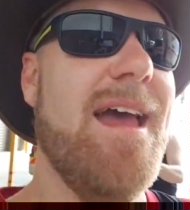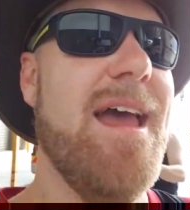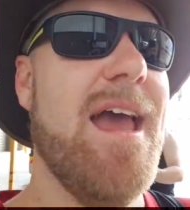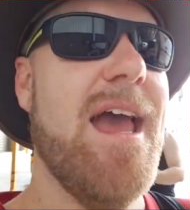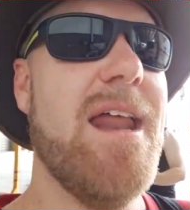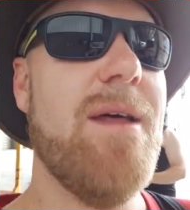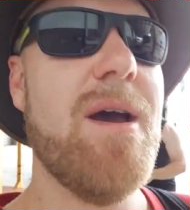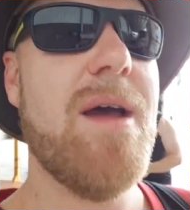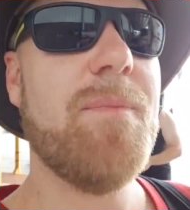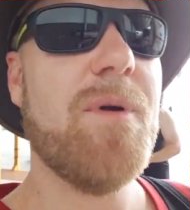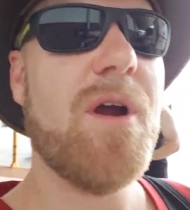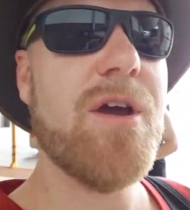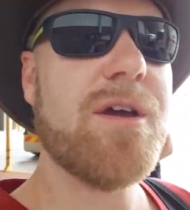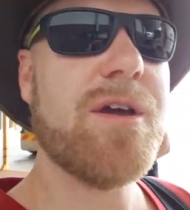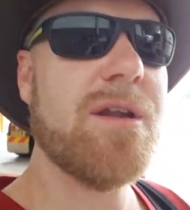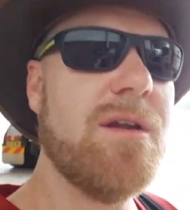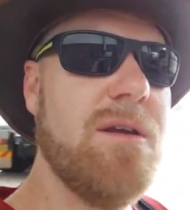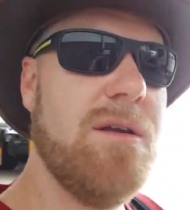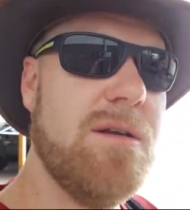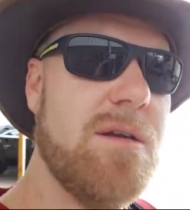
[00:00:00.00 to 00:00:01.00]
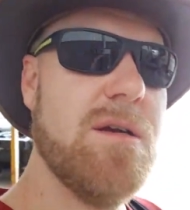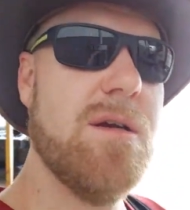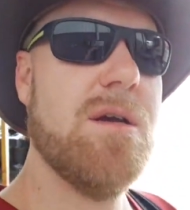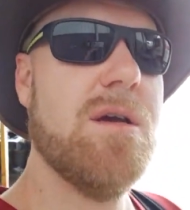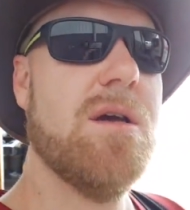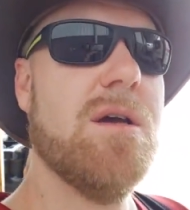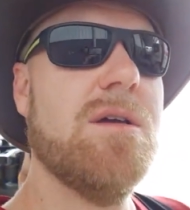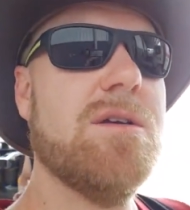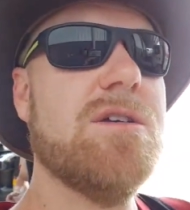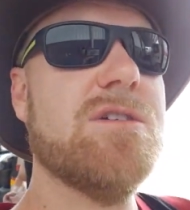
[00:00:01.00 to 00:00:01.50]
Anyway, Broken,
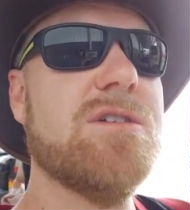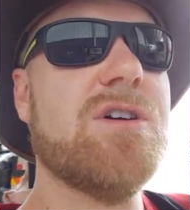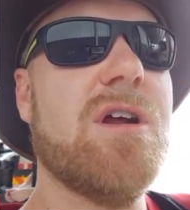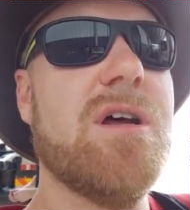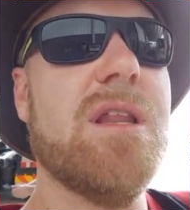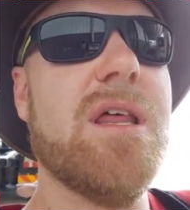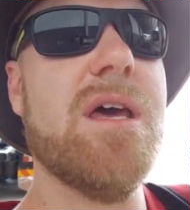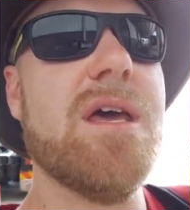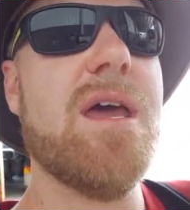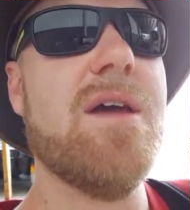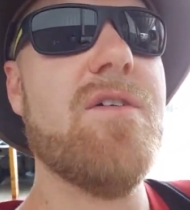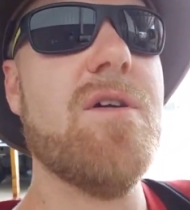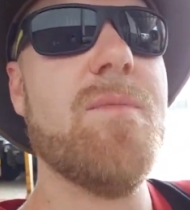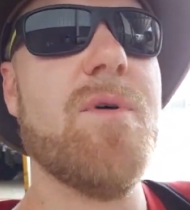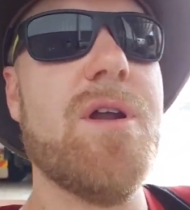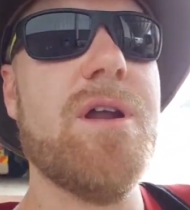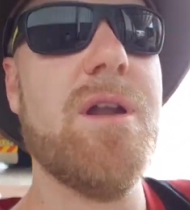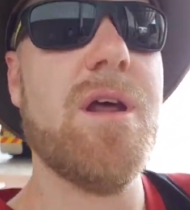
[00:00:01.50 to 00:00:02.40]
just thought I'd let everybody